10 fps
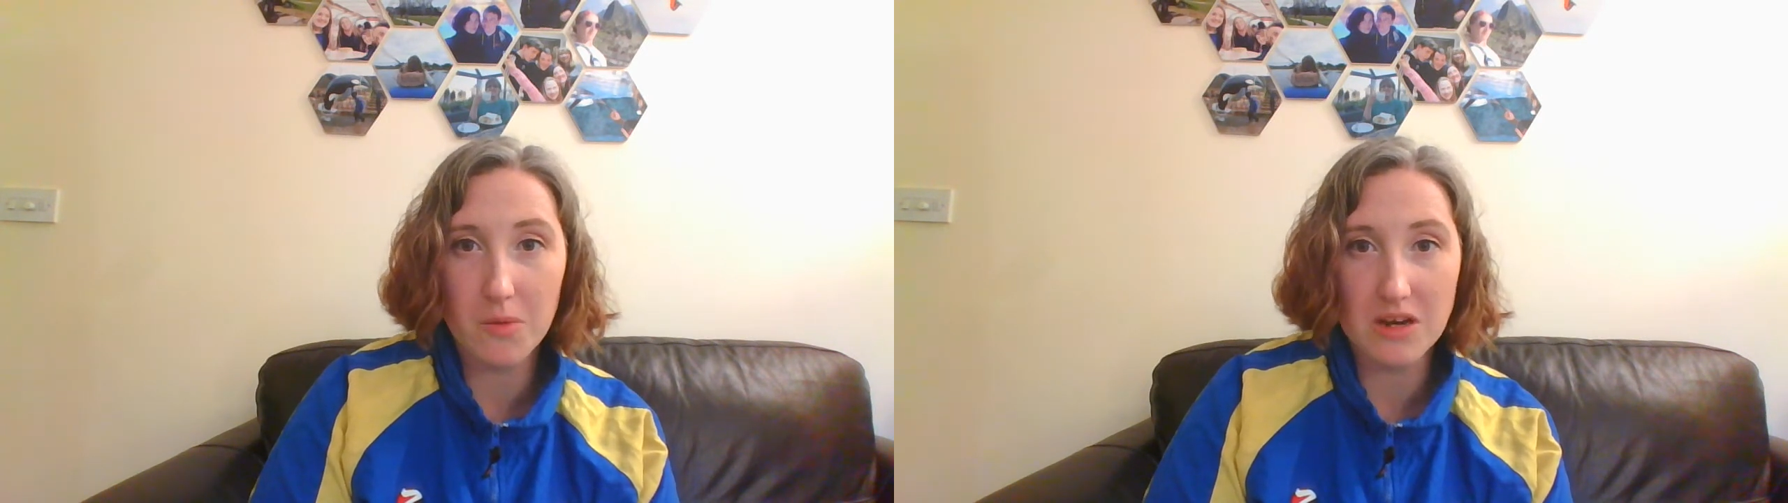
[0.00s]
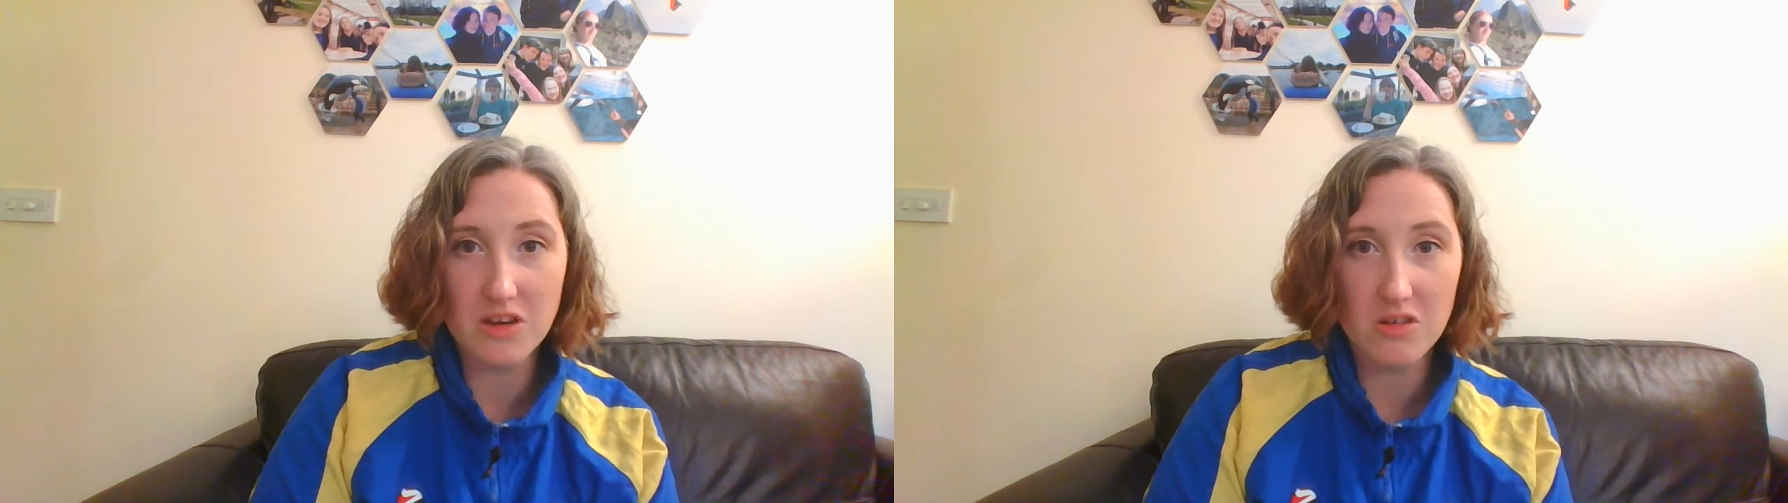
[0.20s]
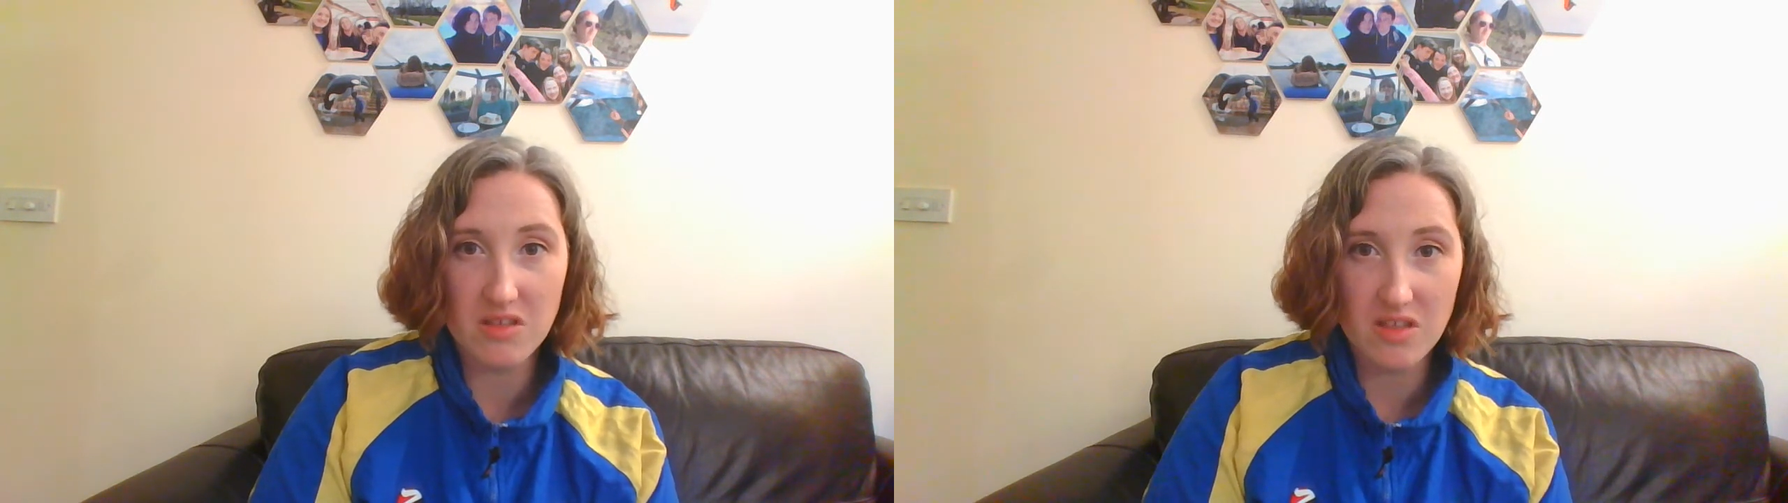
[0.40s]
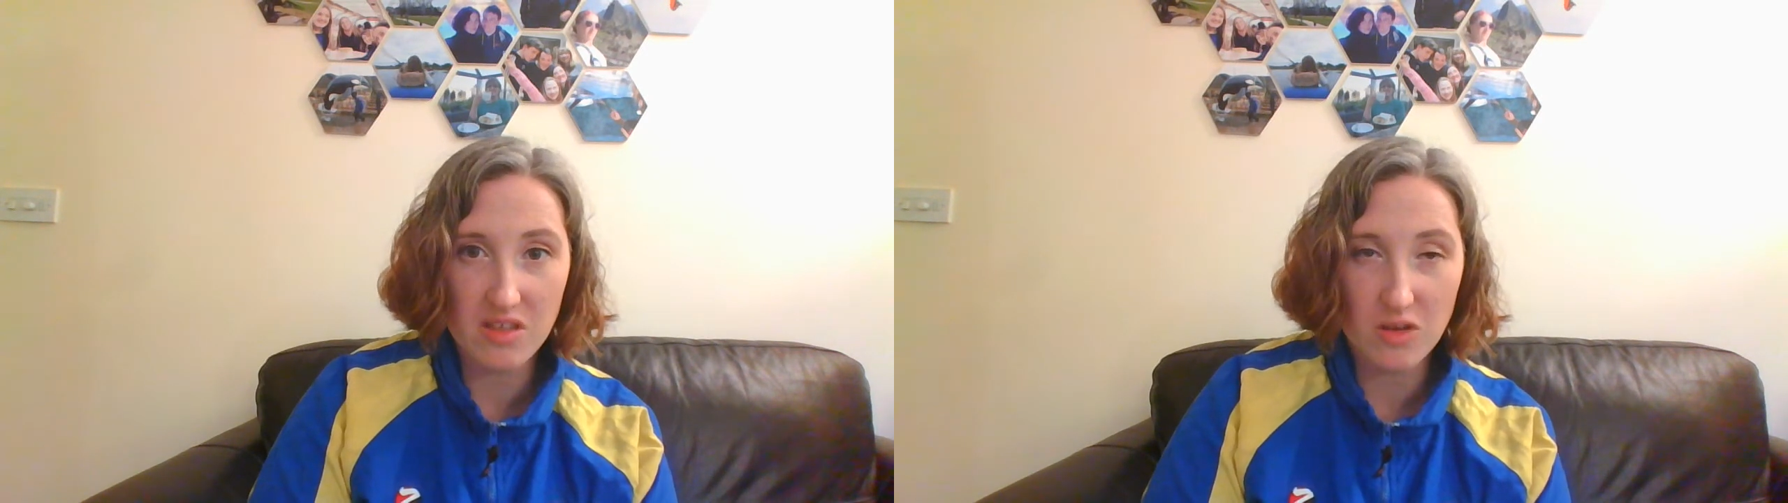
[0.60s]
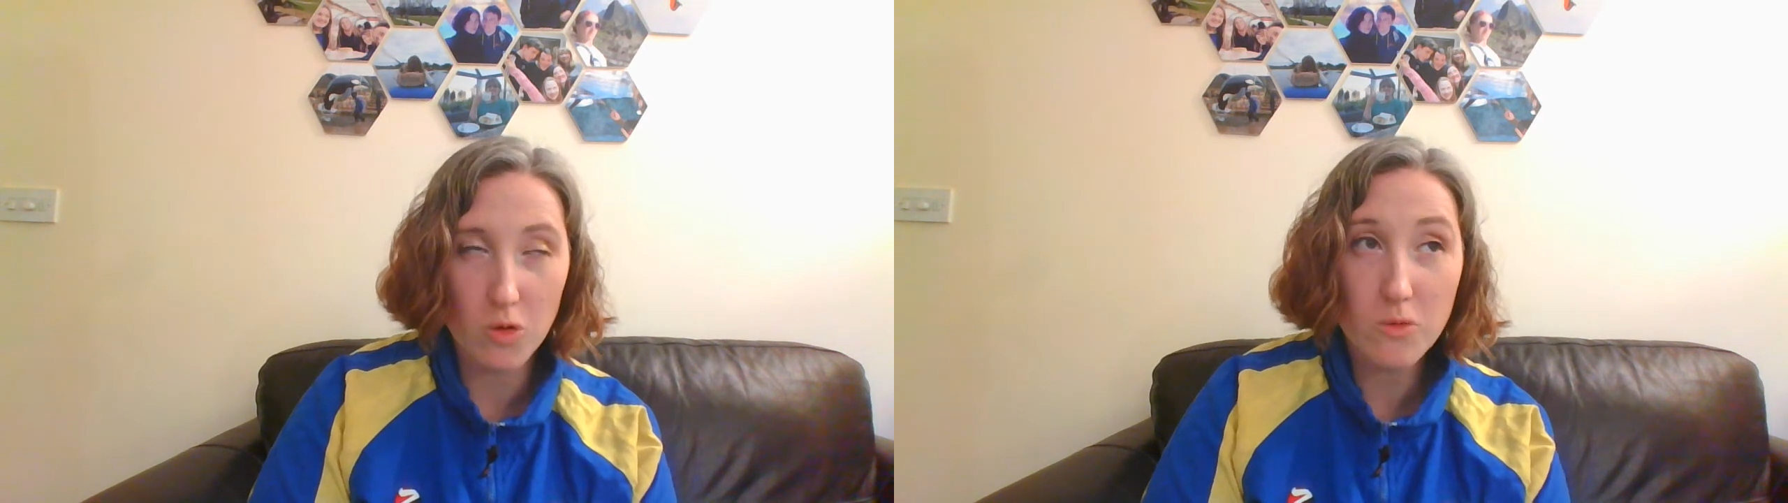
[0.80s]
in and use the
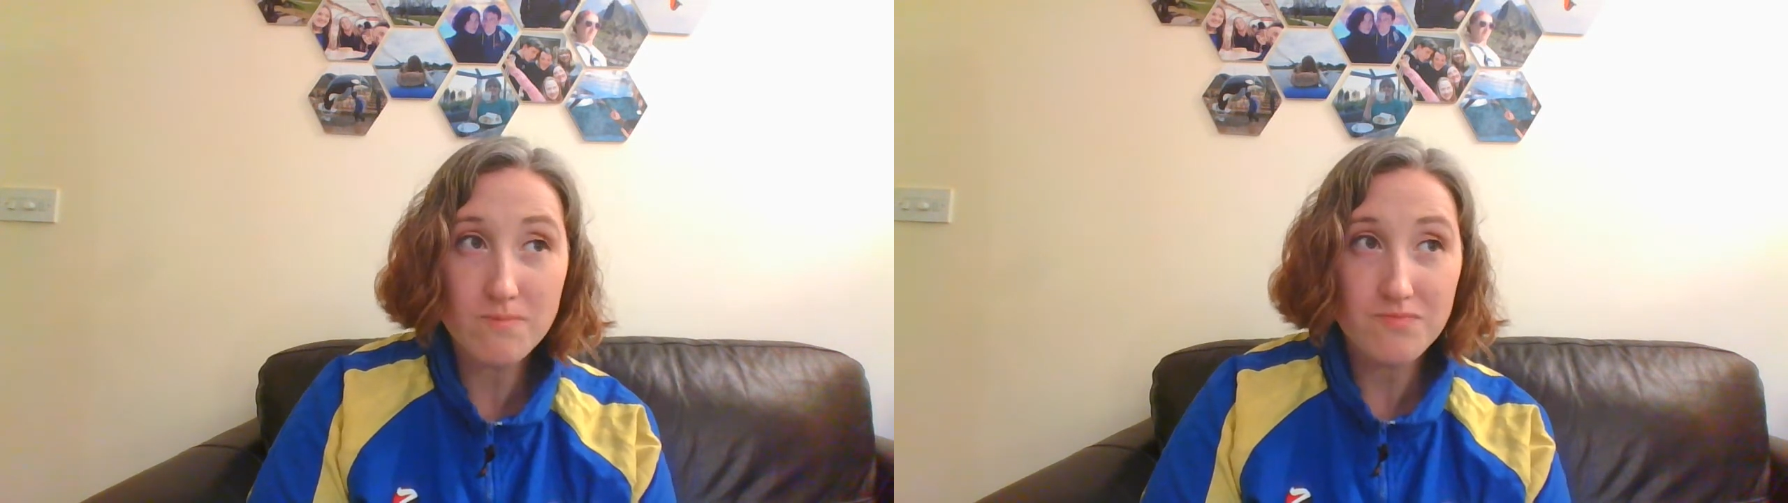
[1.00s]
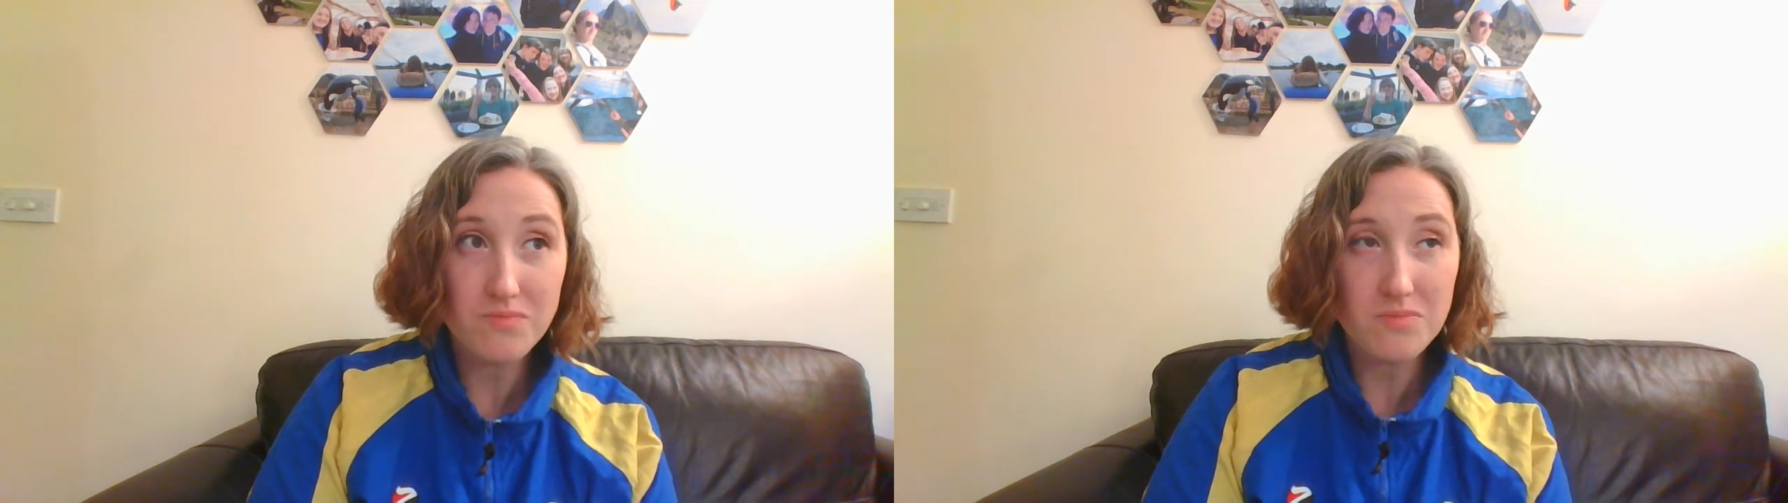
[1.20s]
school.